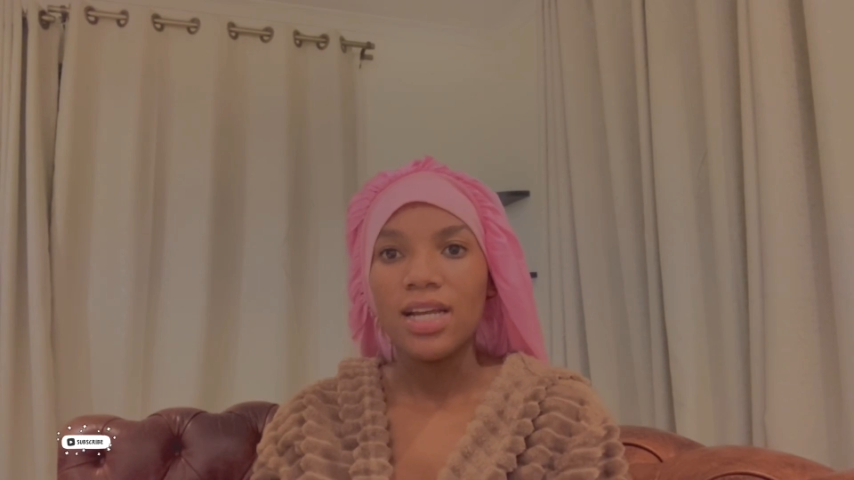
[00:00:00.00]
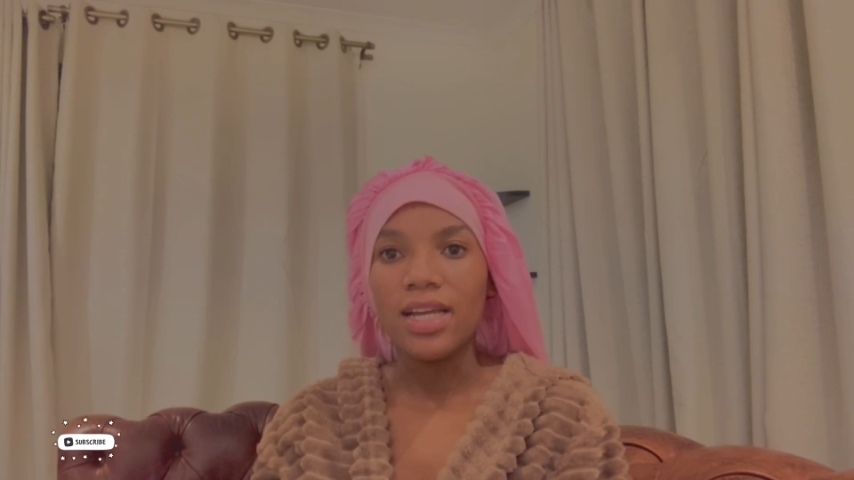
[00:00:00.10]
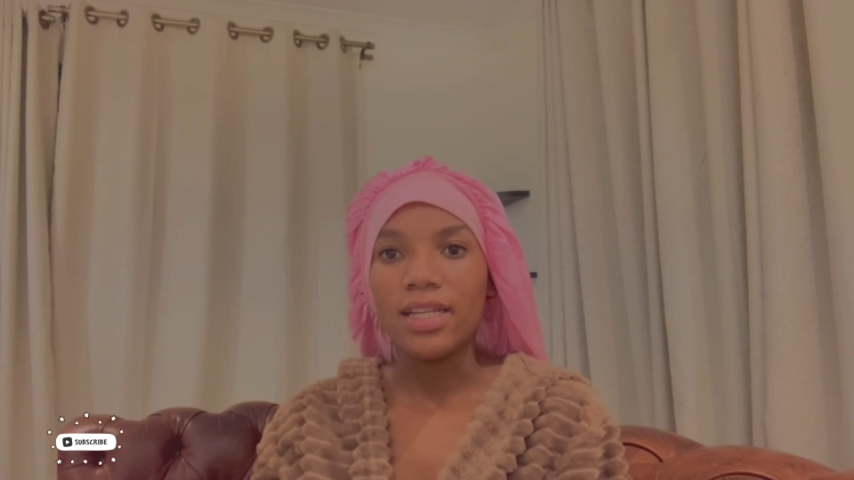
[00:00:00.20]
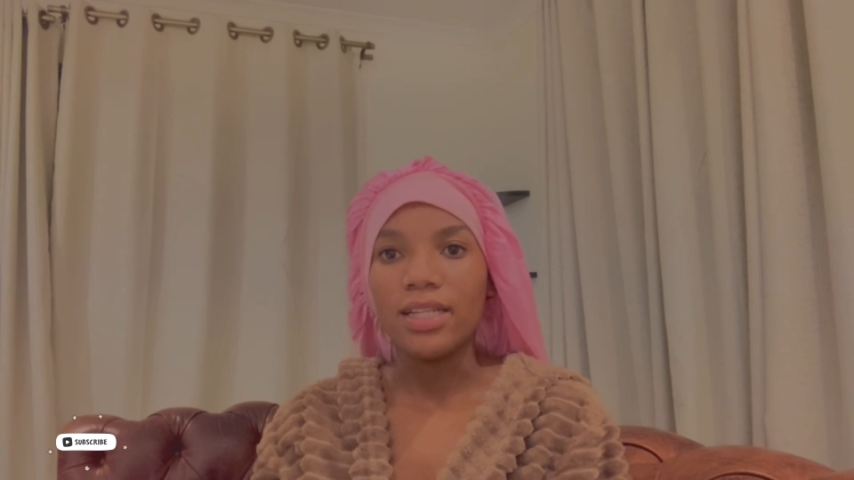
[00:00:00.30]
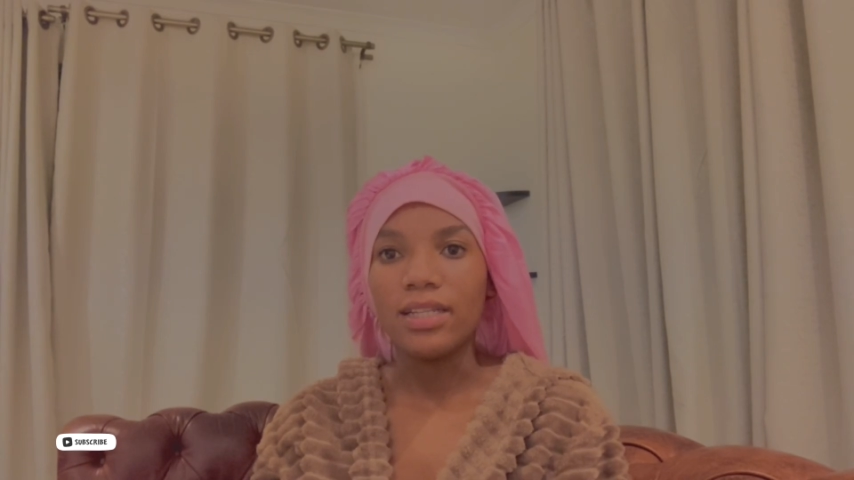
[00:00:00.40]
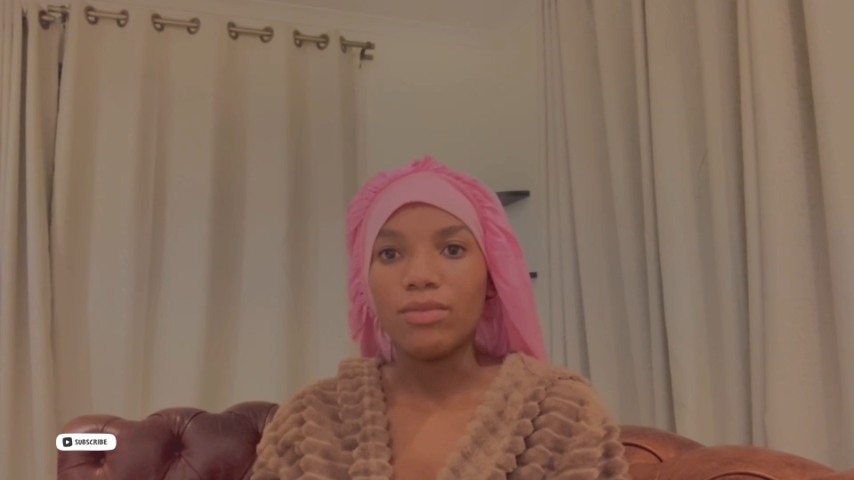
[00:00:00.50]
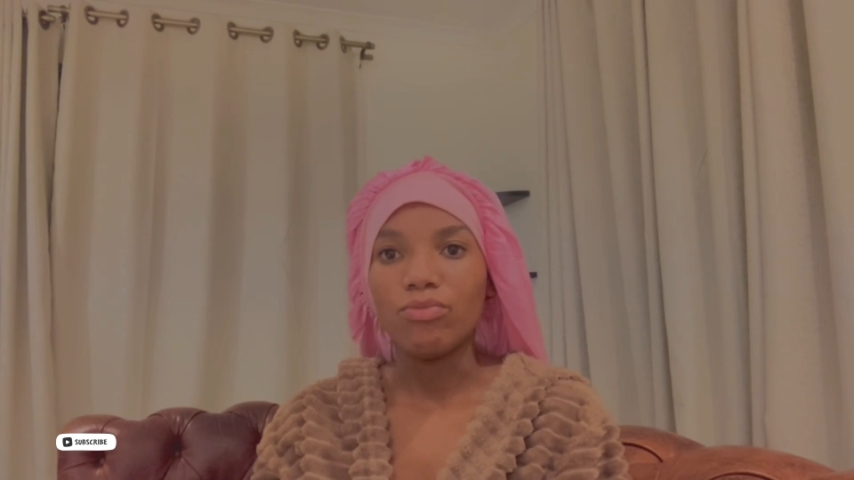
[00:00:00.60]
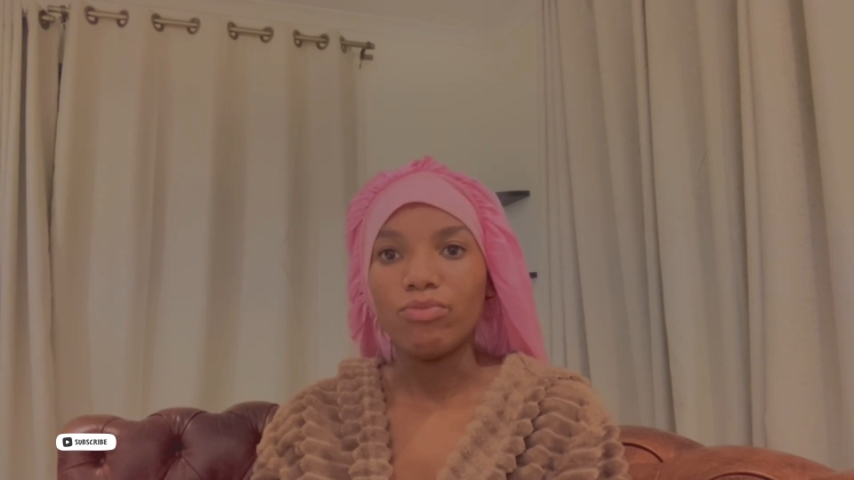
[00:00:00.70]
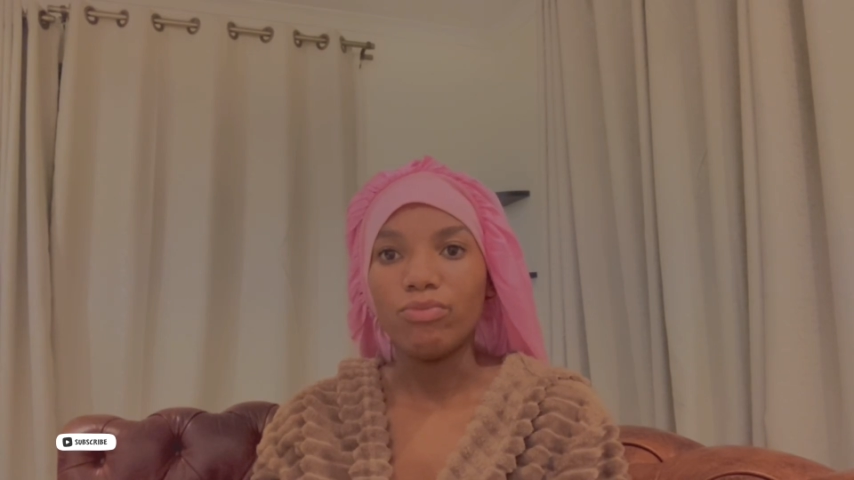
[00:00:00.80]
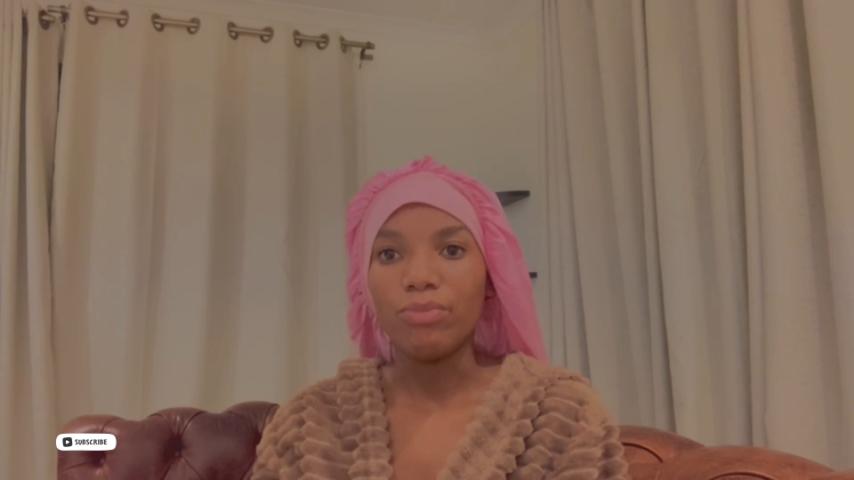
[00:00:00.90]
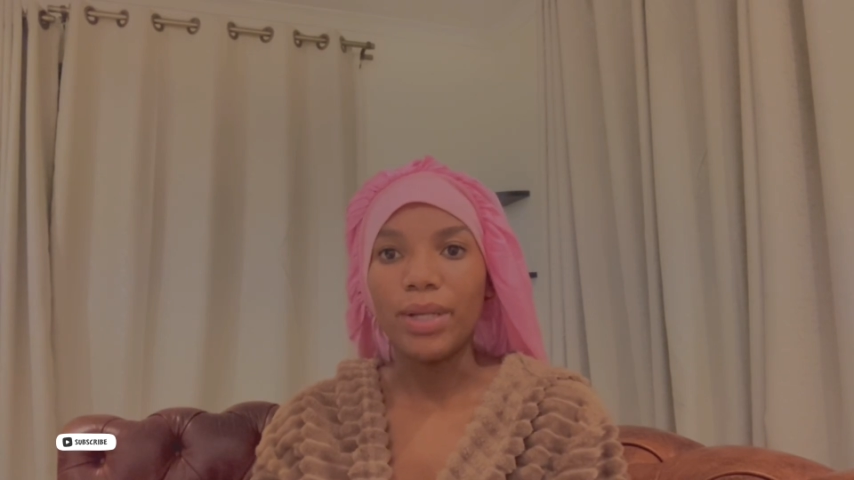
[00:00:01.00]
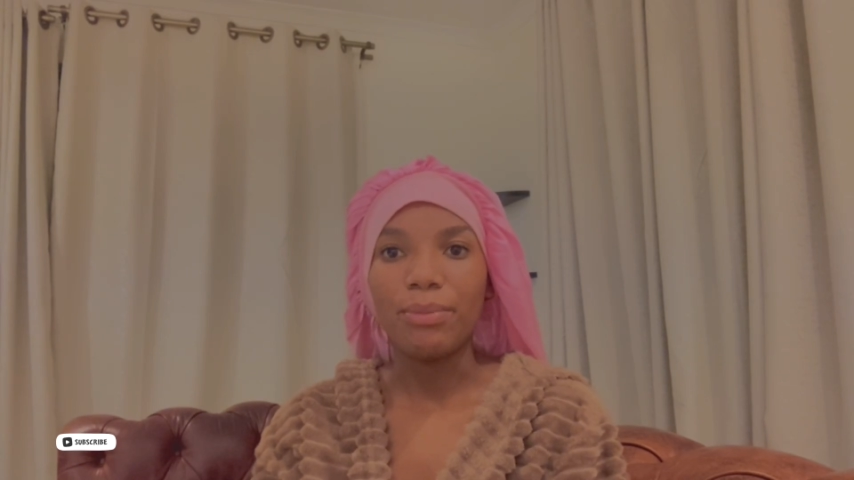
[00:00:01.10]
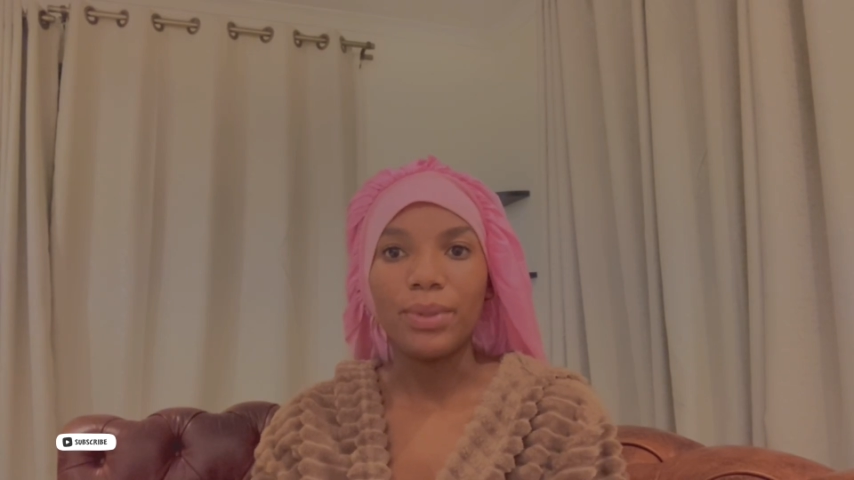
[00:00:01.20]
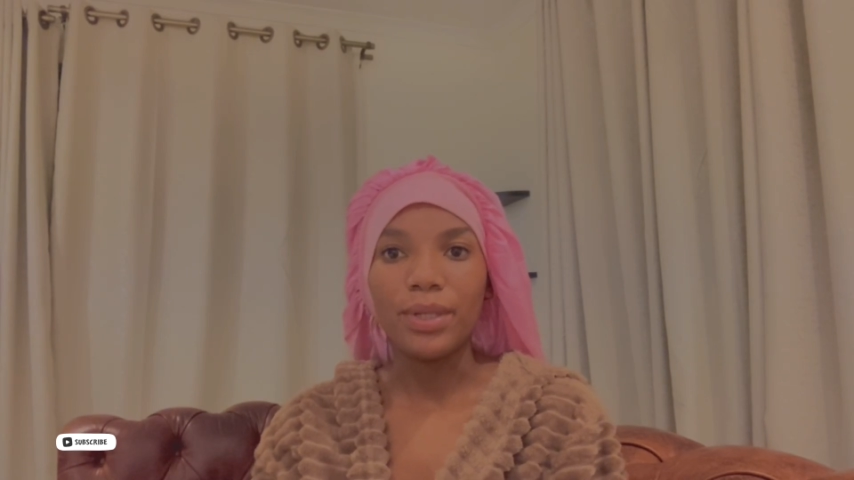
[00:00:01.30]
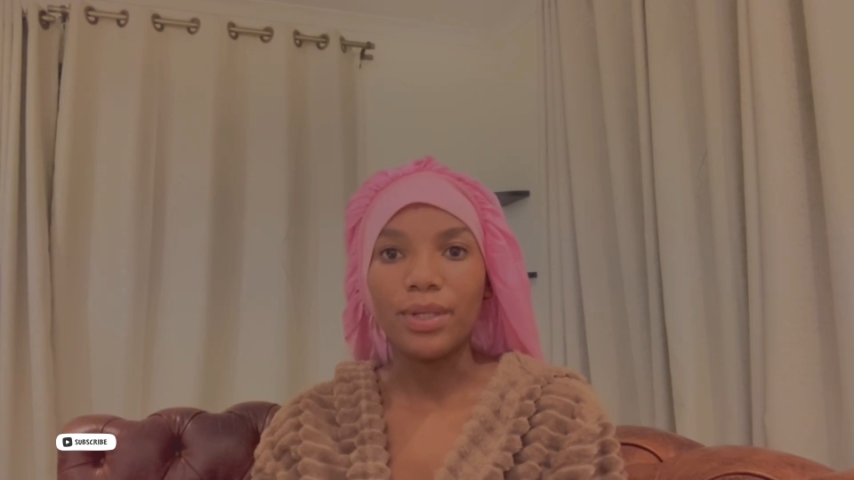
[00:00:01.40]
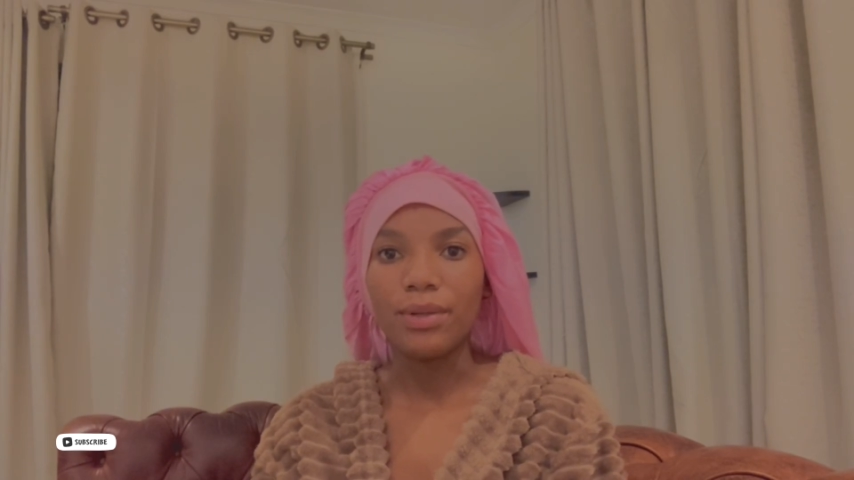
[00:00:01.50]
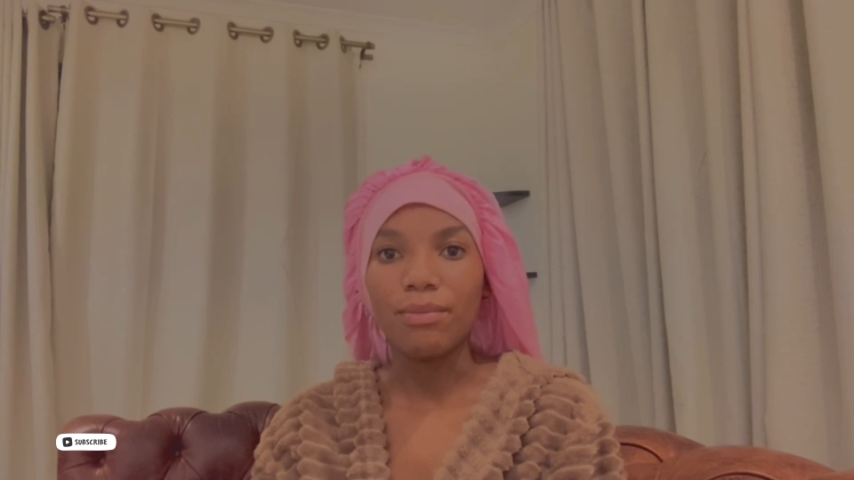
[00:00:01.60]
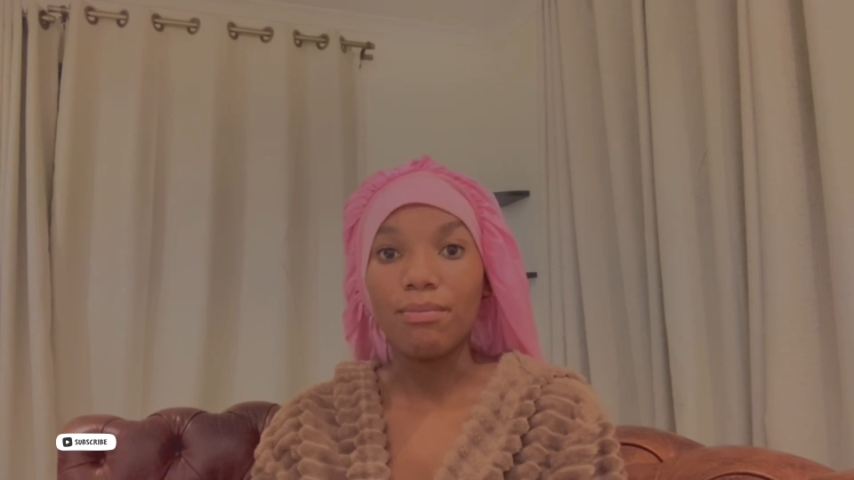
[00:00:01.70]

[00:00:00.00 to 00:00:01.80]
in maybe